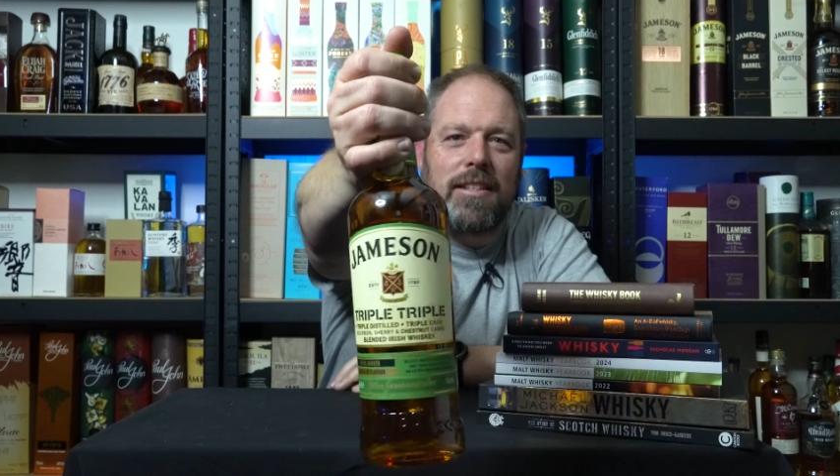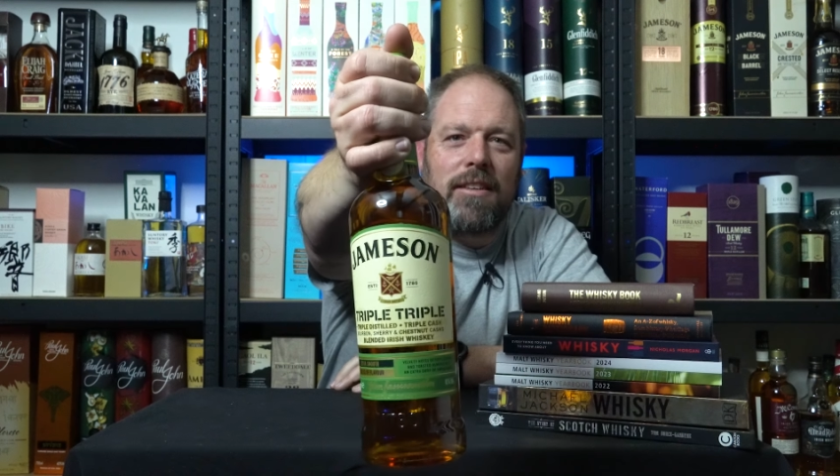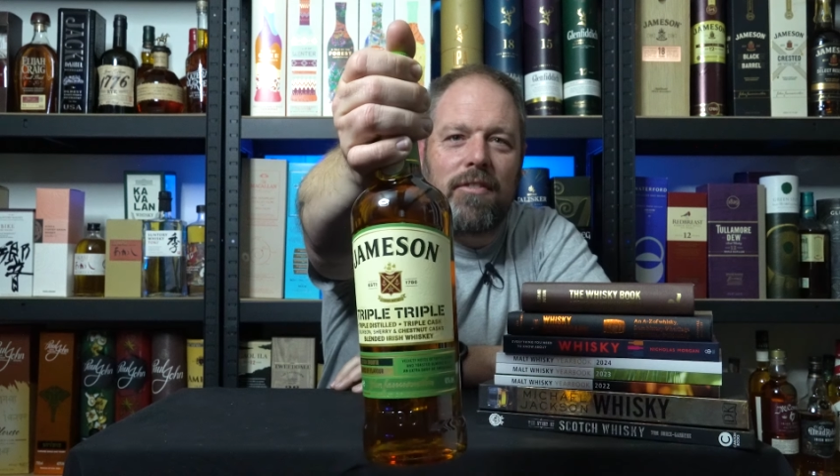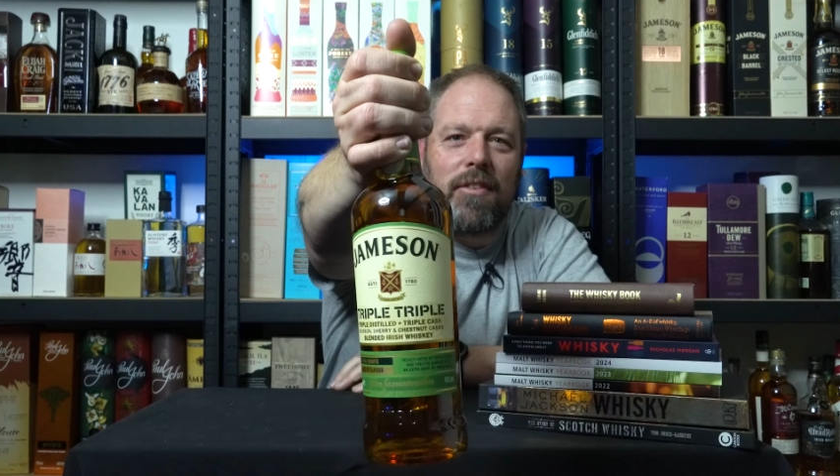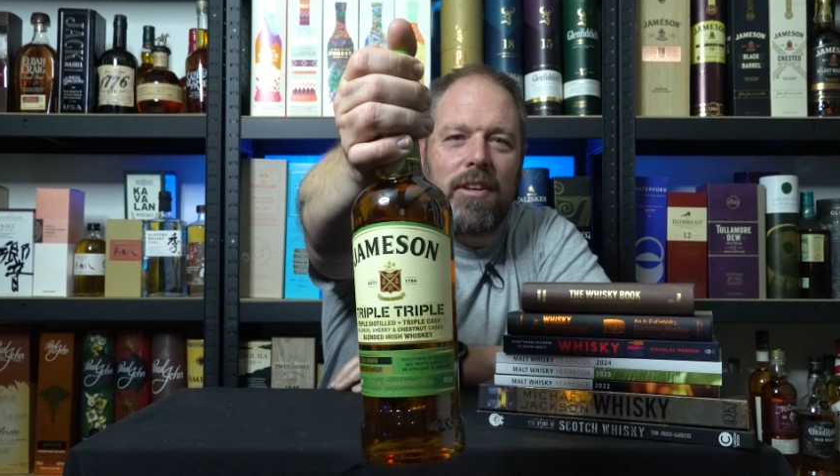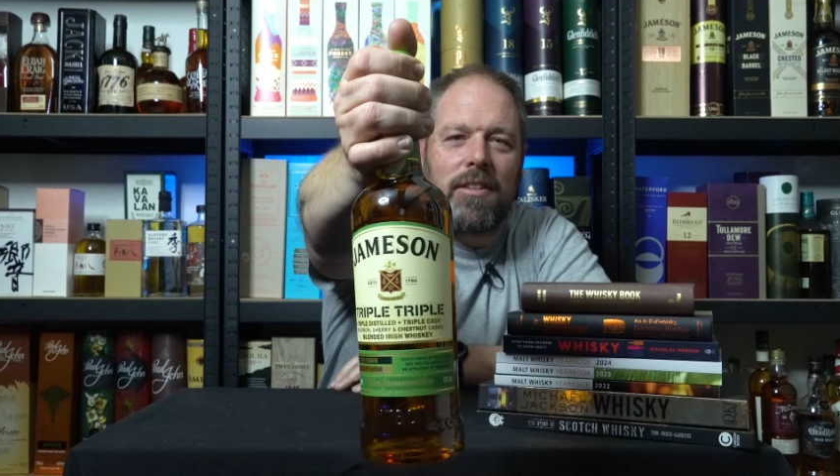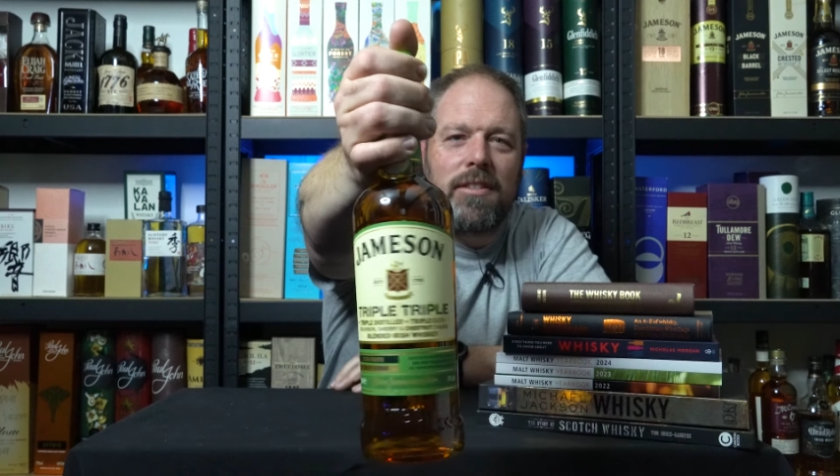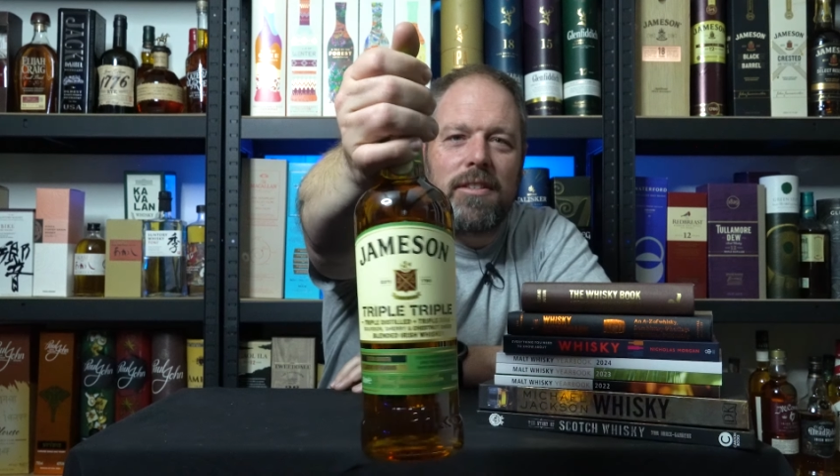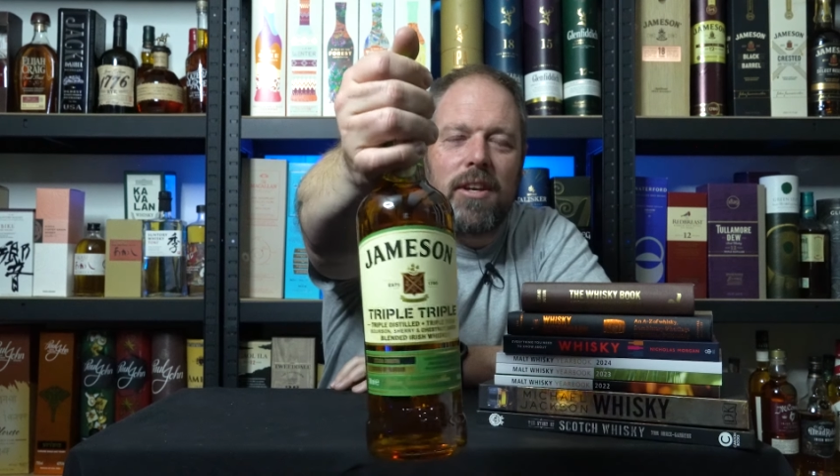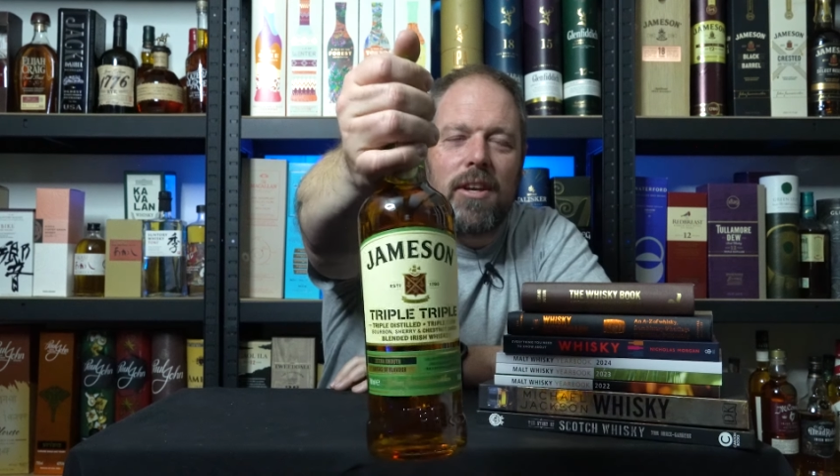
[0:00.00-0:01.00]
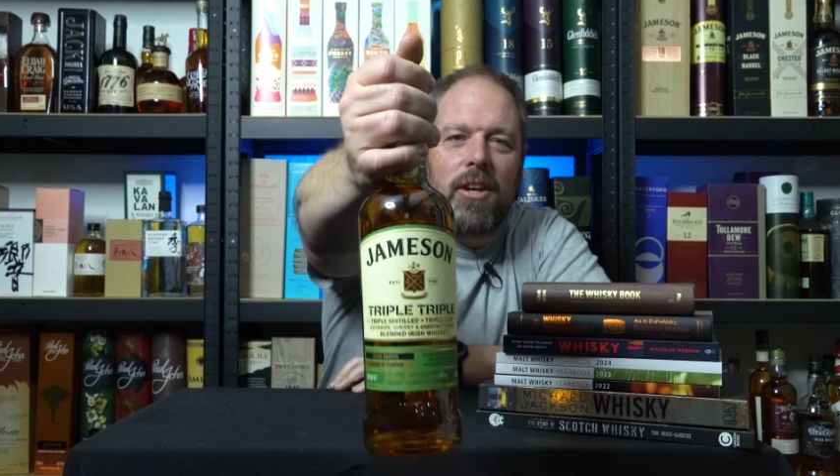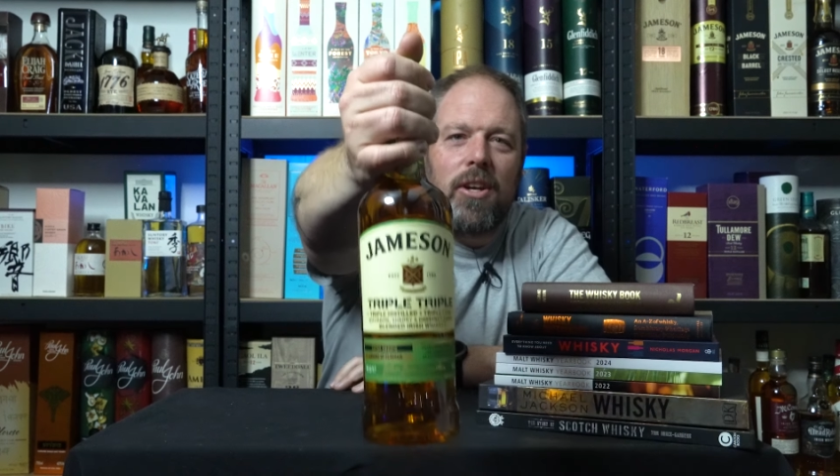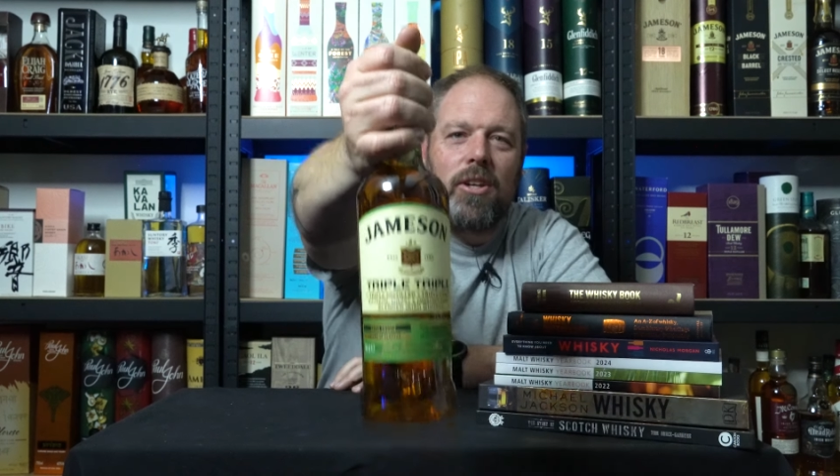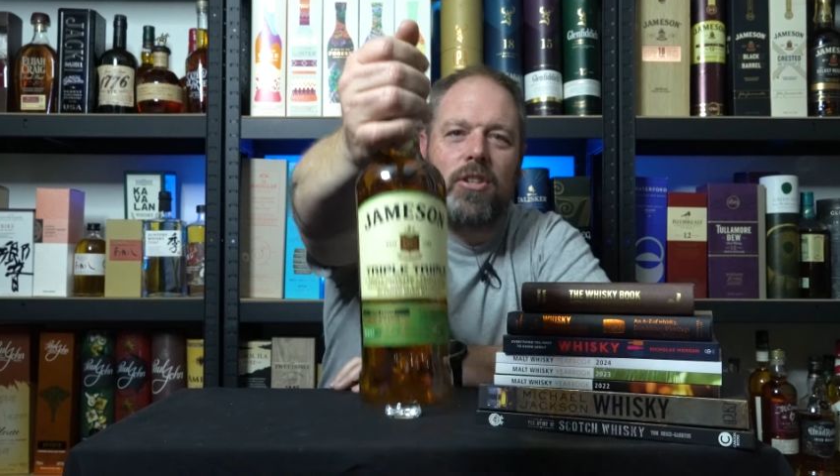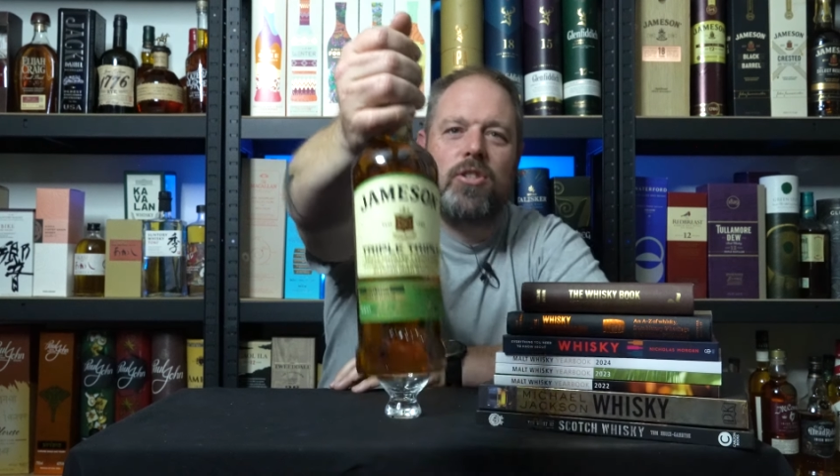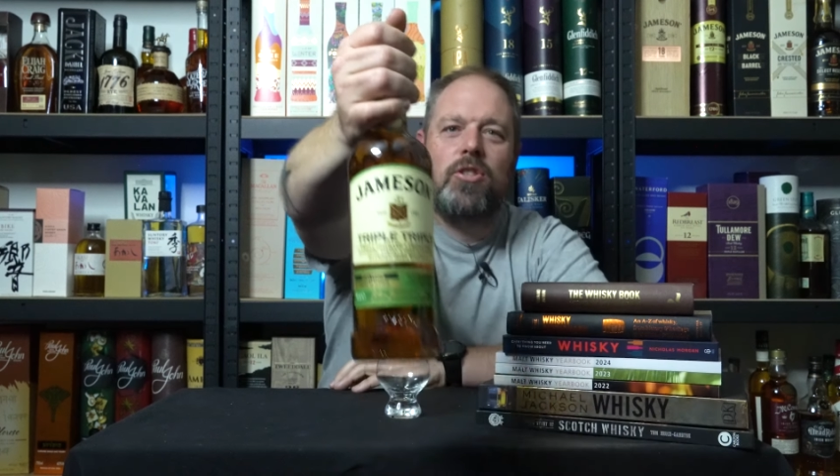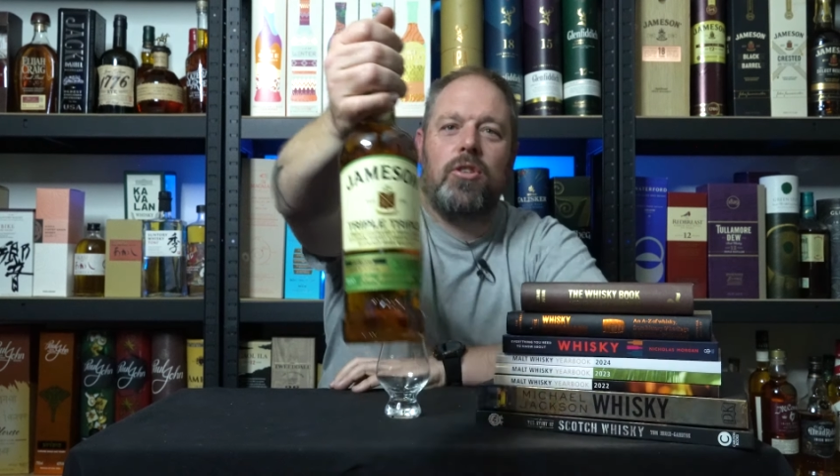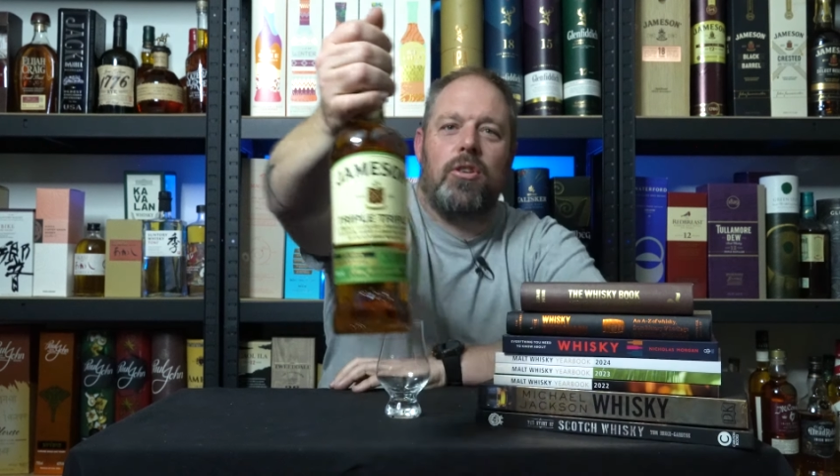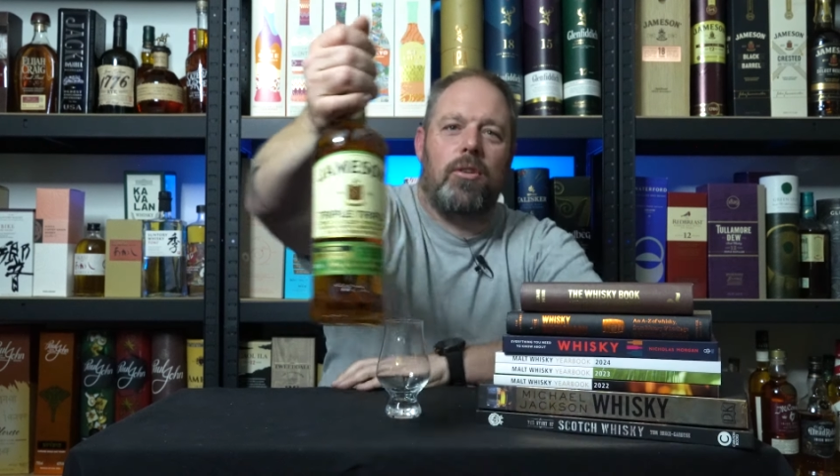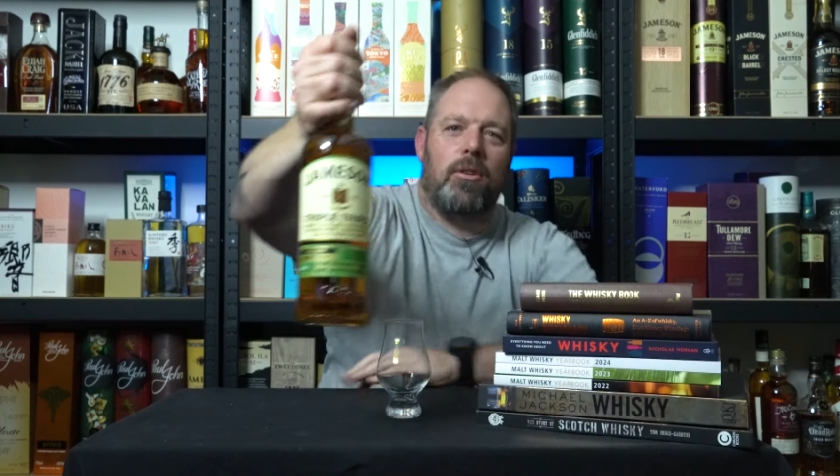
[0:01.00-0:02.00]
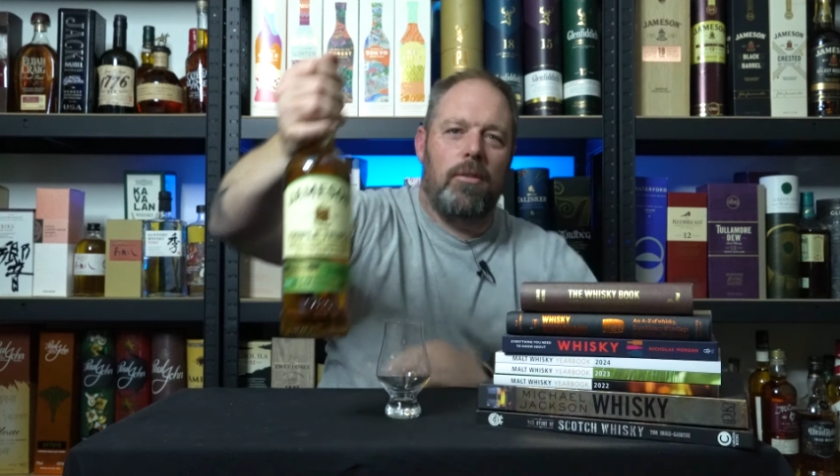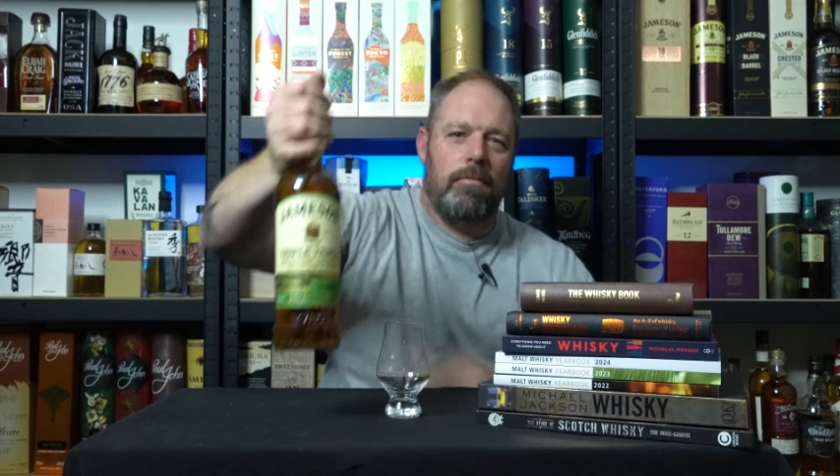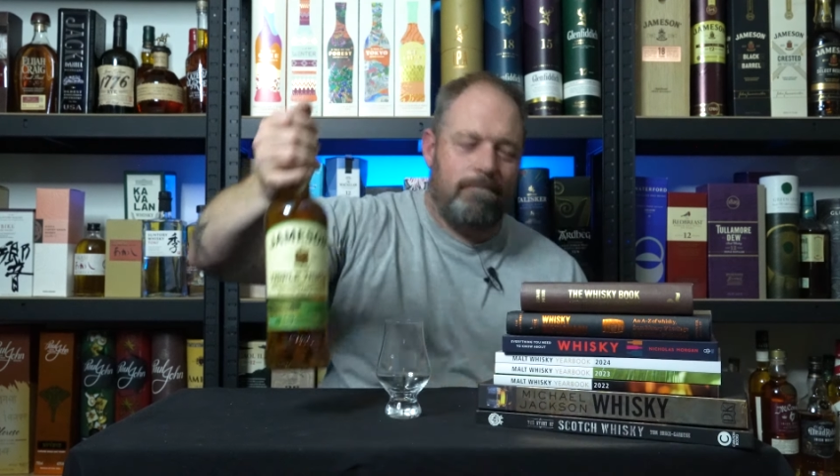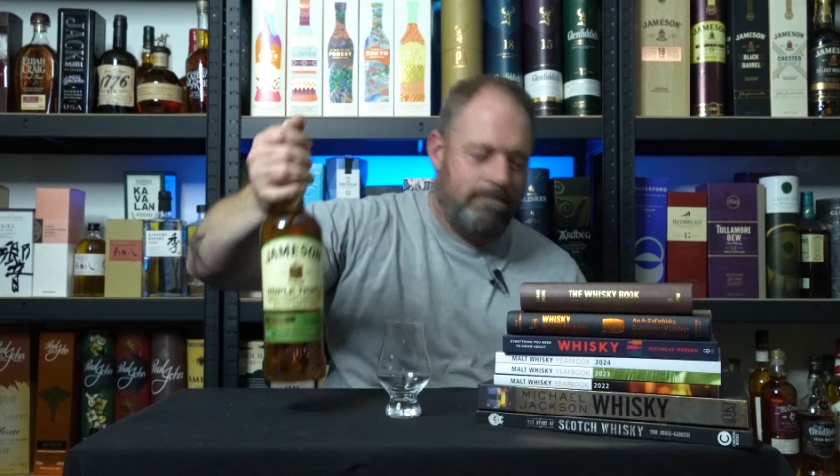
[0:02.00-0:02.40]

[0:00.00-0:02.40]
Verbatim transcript: different to